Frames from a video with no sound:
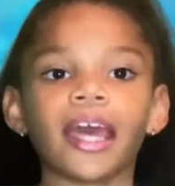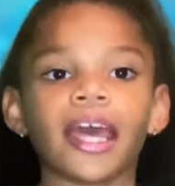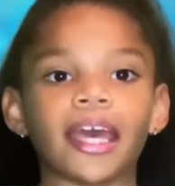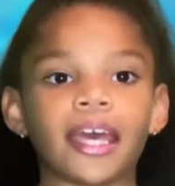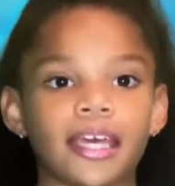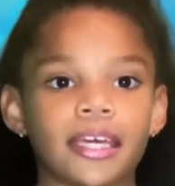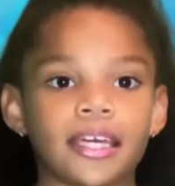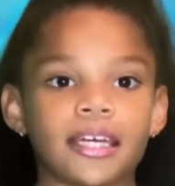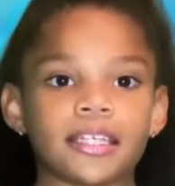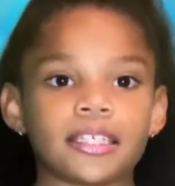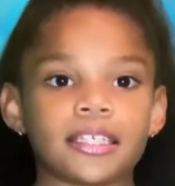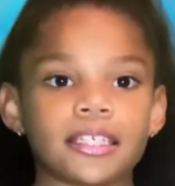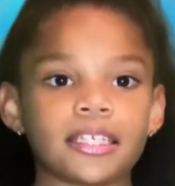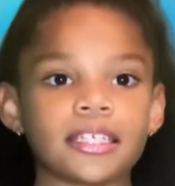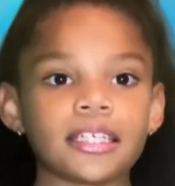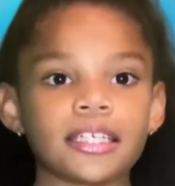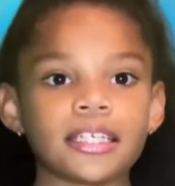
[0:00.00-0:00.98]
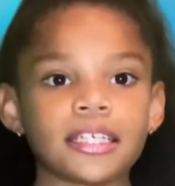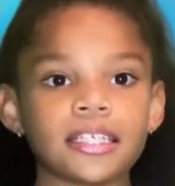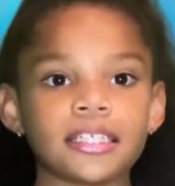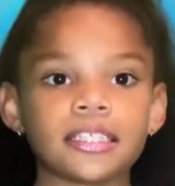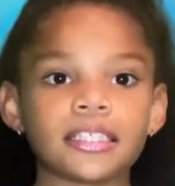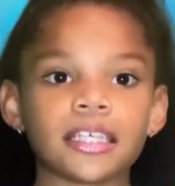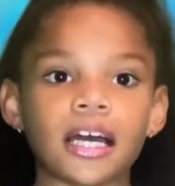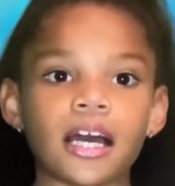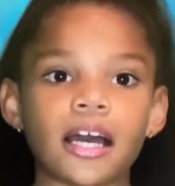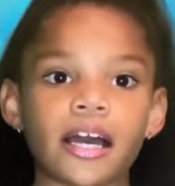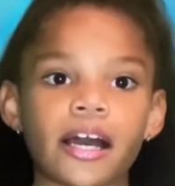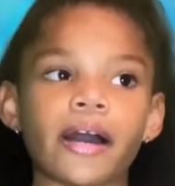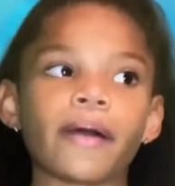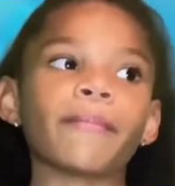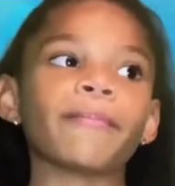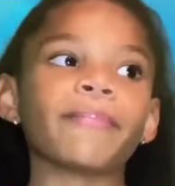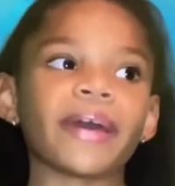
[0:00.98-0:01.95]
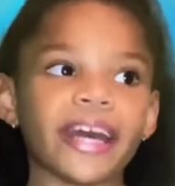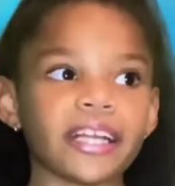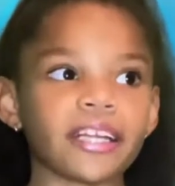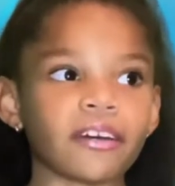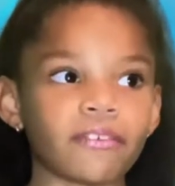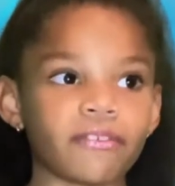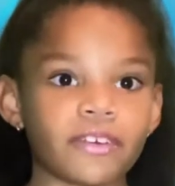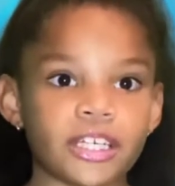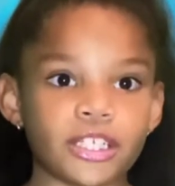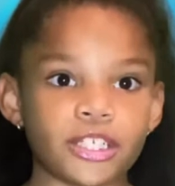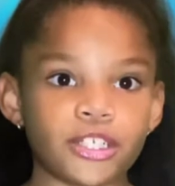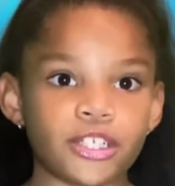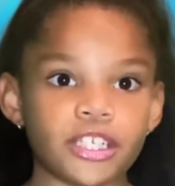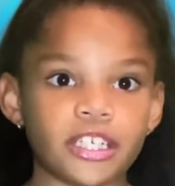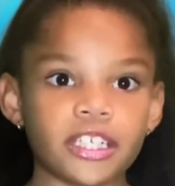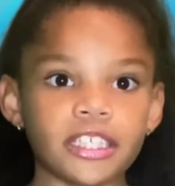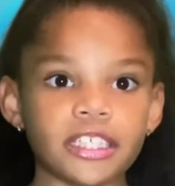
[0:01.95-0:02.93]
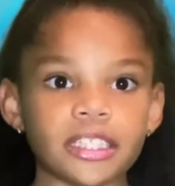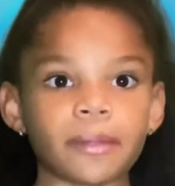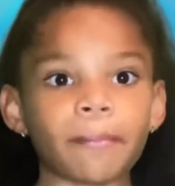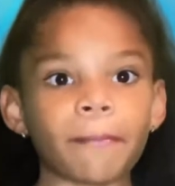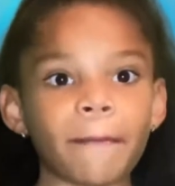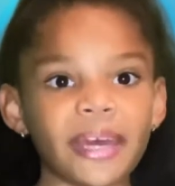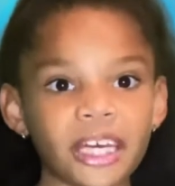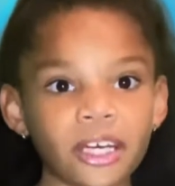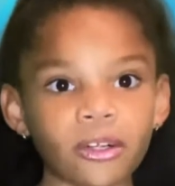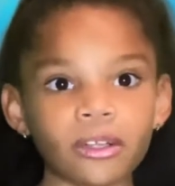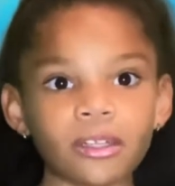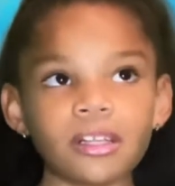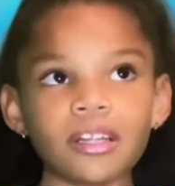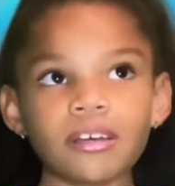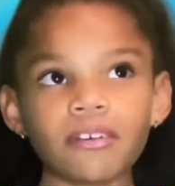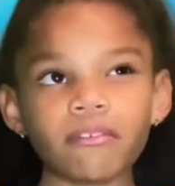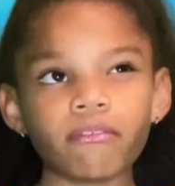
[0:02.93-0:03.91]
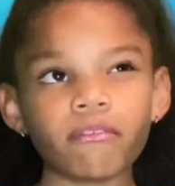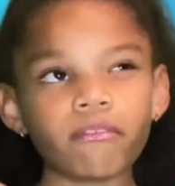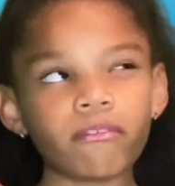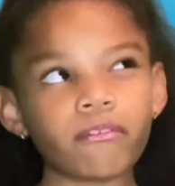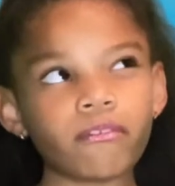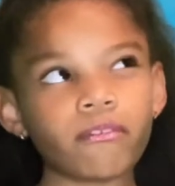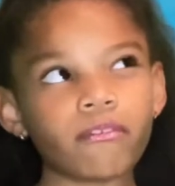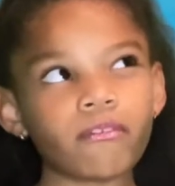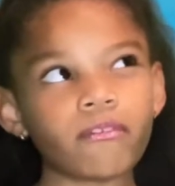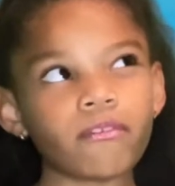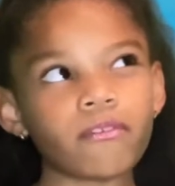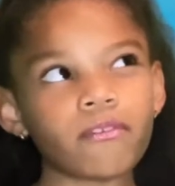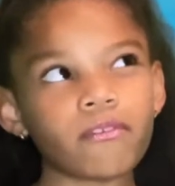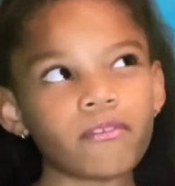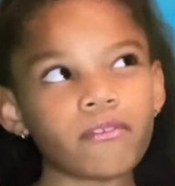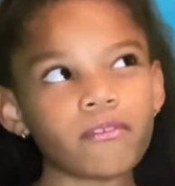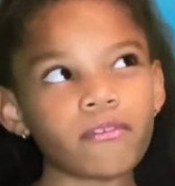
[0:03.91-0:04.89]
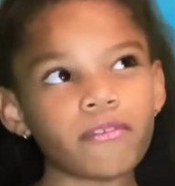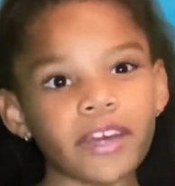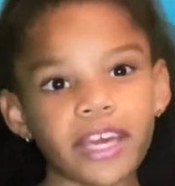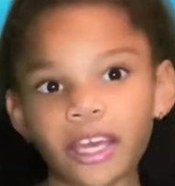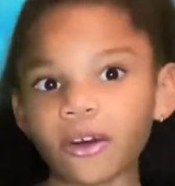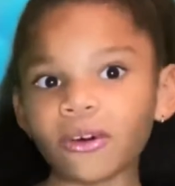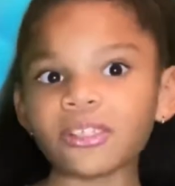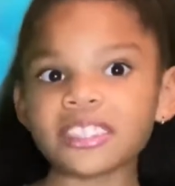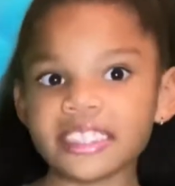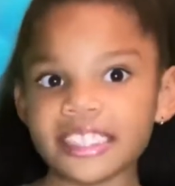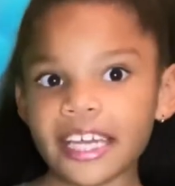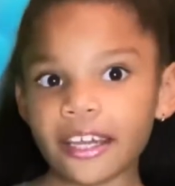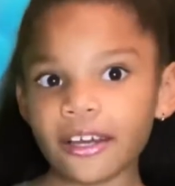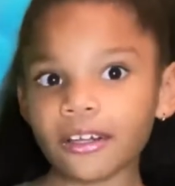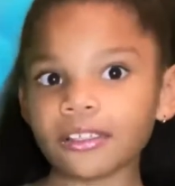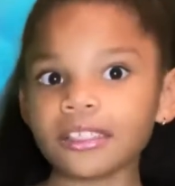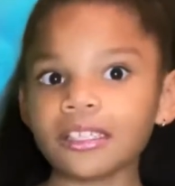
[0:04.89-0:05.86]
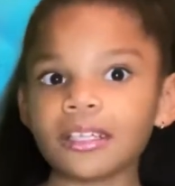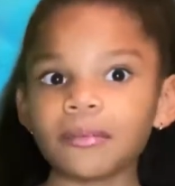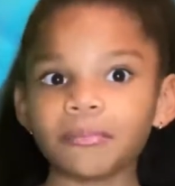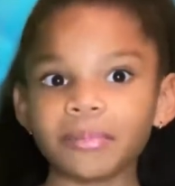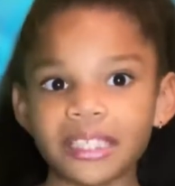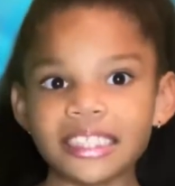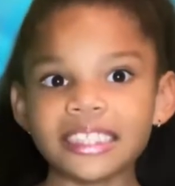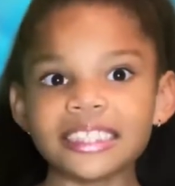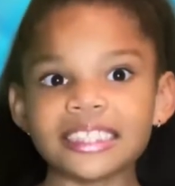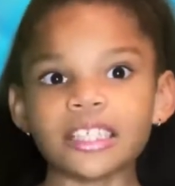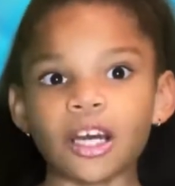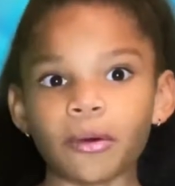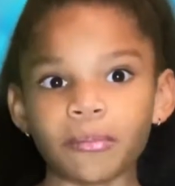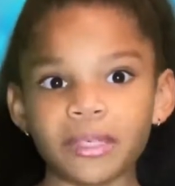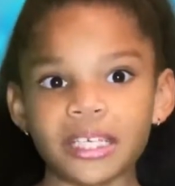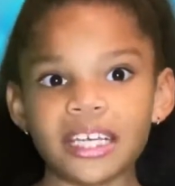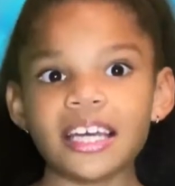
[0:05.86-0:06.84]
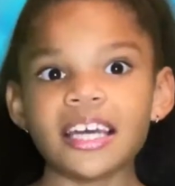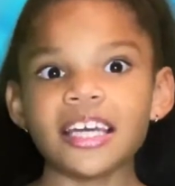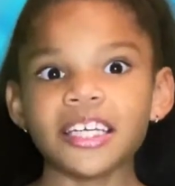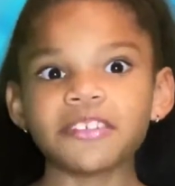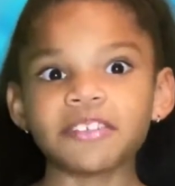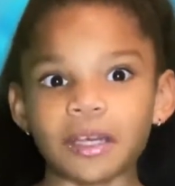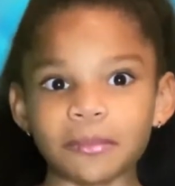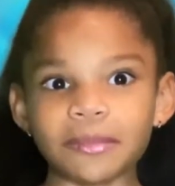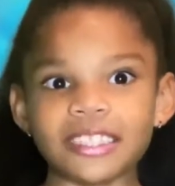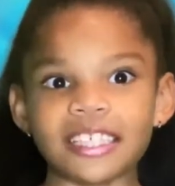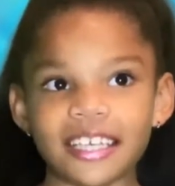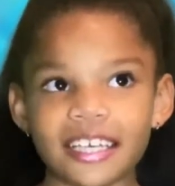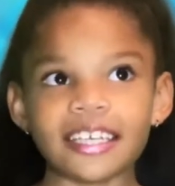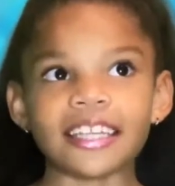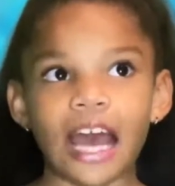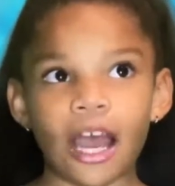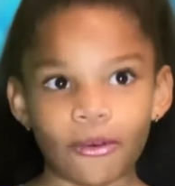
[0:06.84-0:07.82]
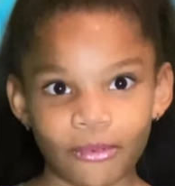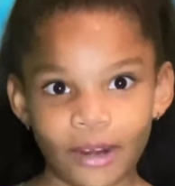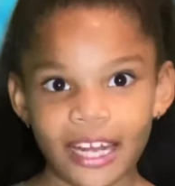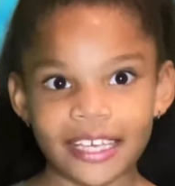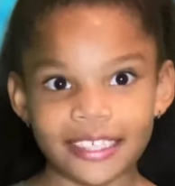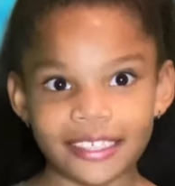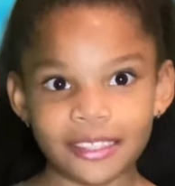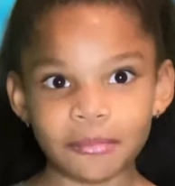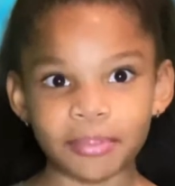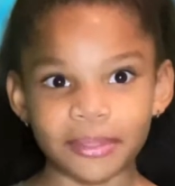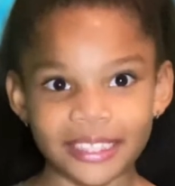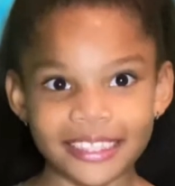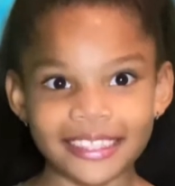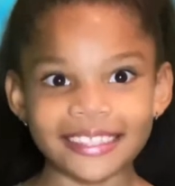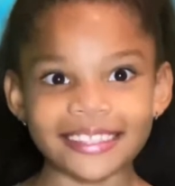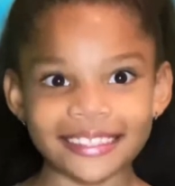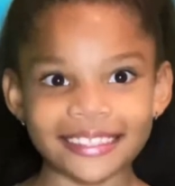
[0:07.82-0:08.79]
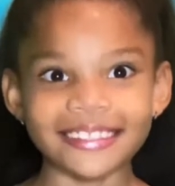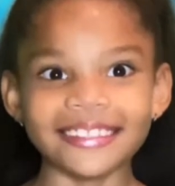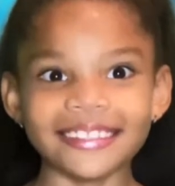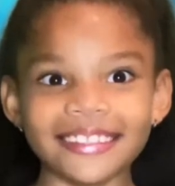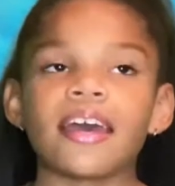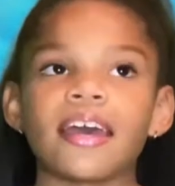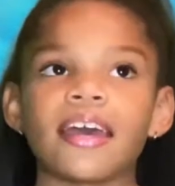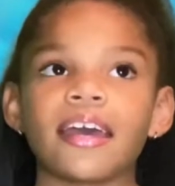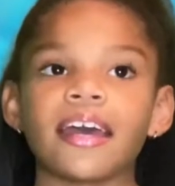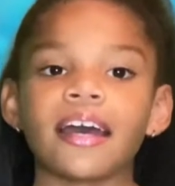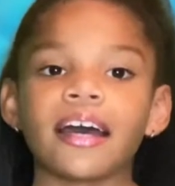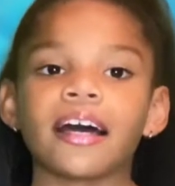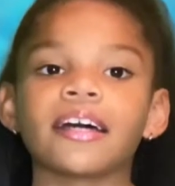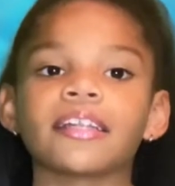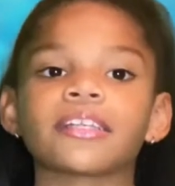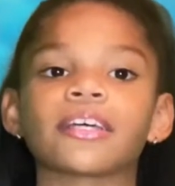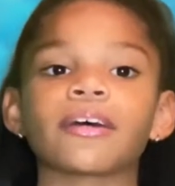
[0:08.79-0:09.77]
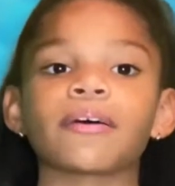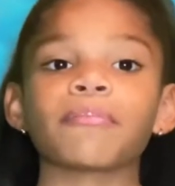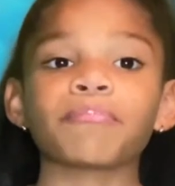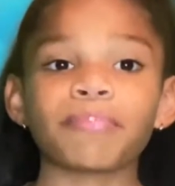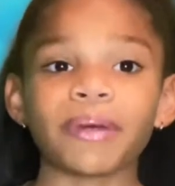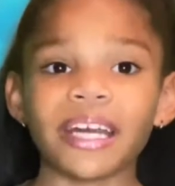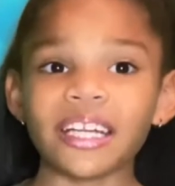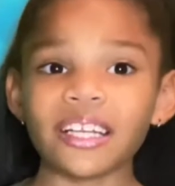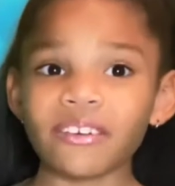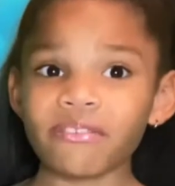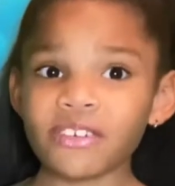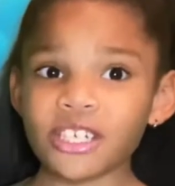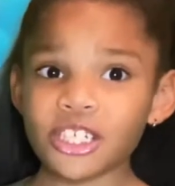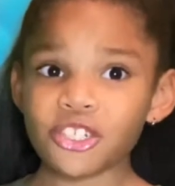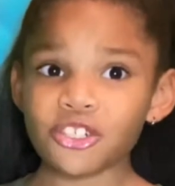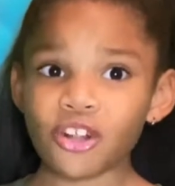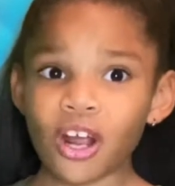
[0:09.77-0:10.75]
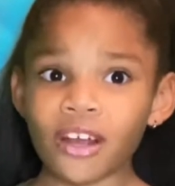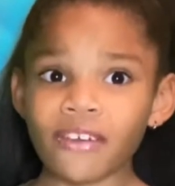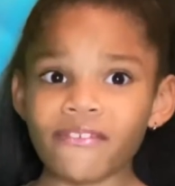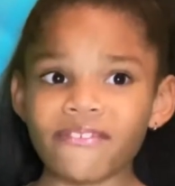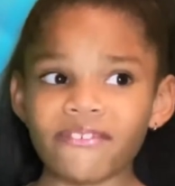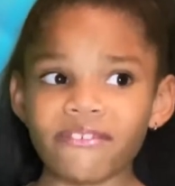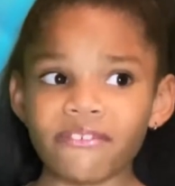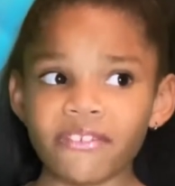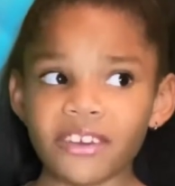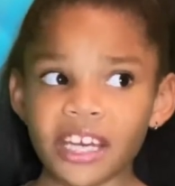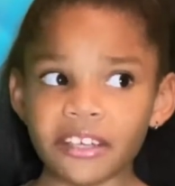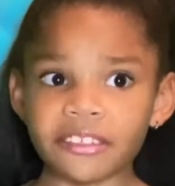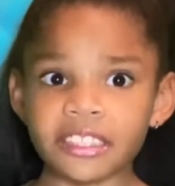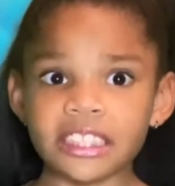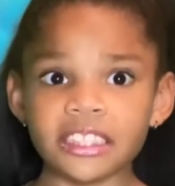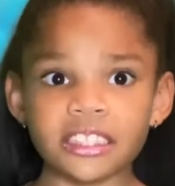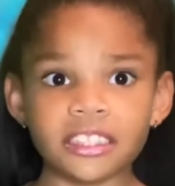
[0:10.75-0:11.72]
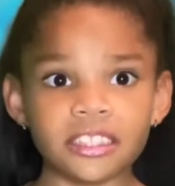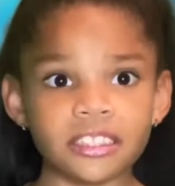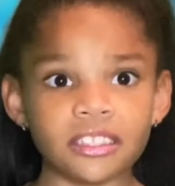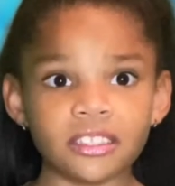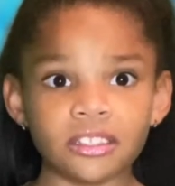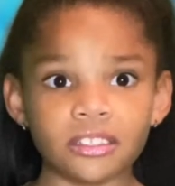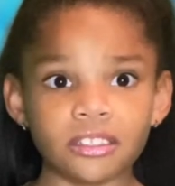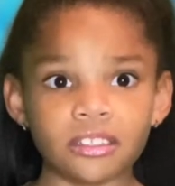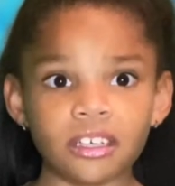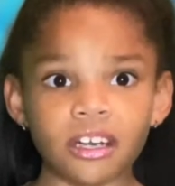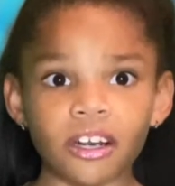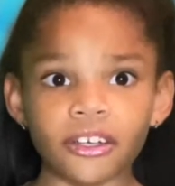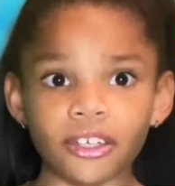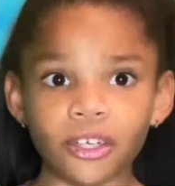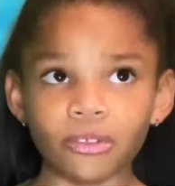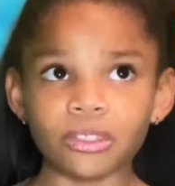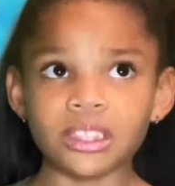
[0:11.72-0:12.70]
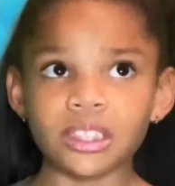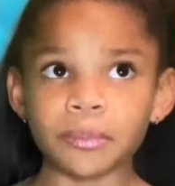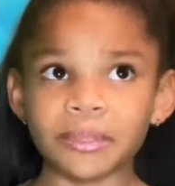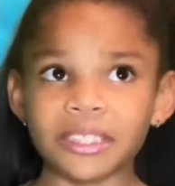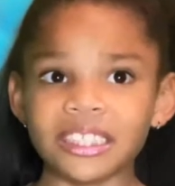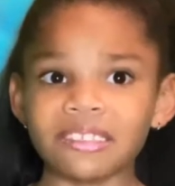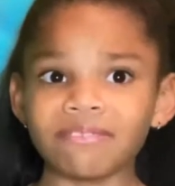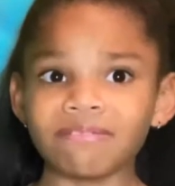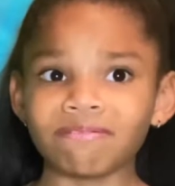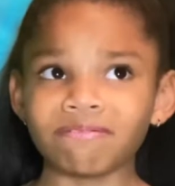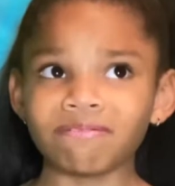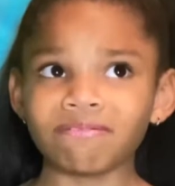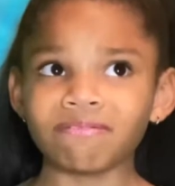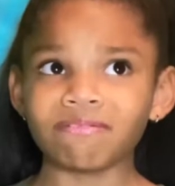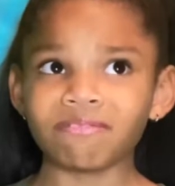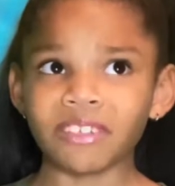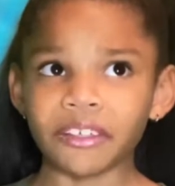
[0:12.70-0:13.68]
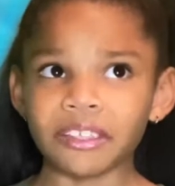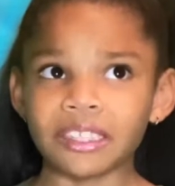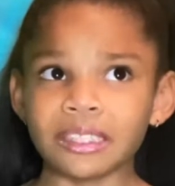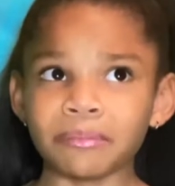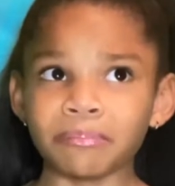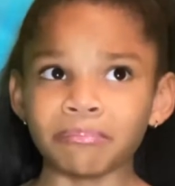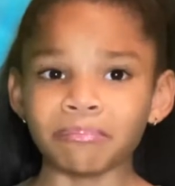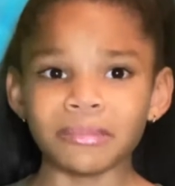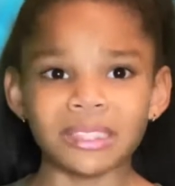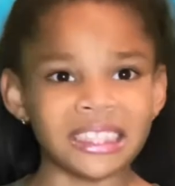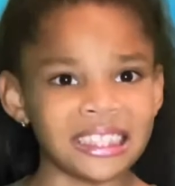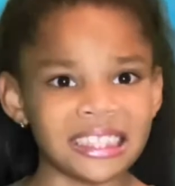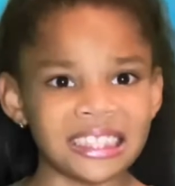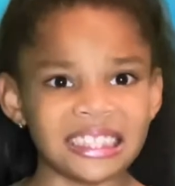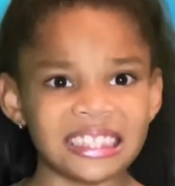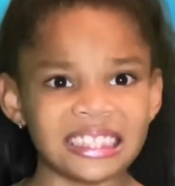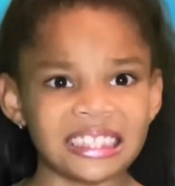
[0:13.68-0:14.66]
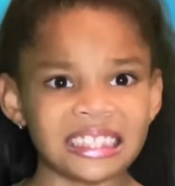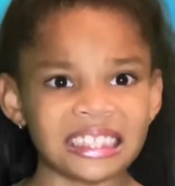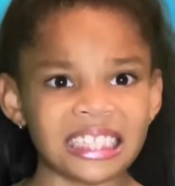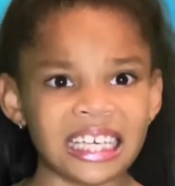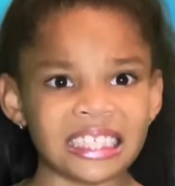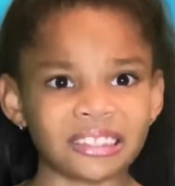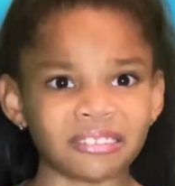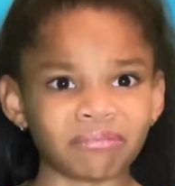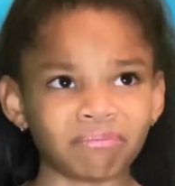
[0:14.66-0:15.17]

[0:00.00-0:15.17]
and he is a beta fish. He is a male veil tail. Please tell me if I'm saying that right, please. And beta fish are very are known to be very mean, like